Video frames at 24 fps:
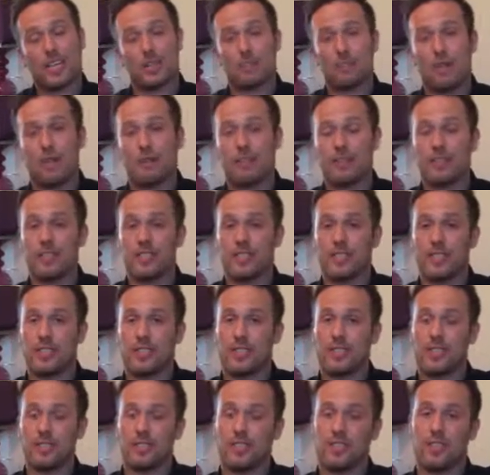
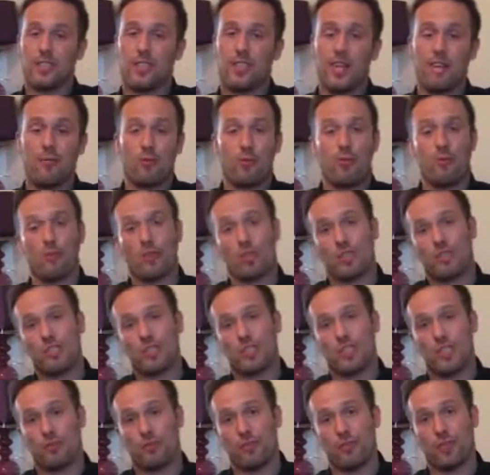experiences. You know, everyone
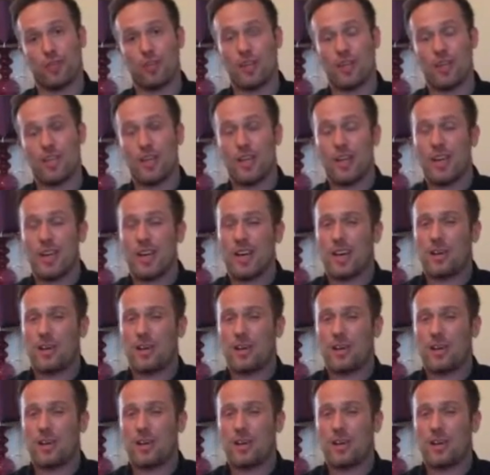recovers differently.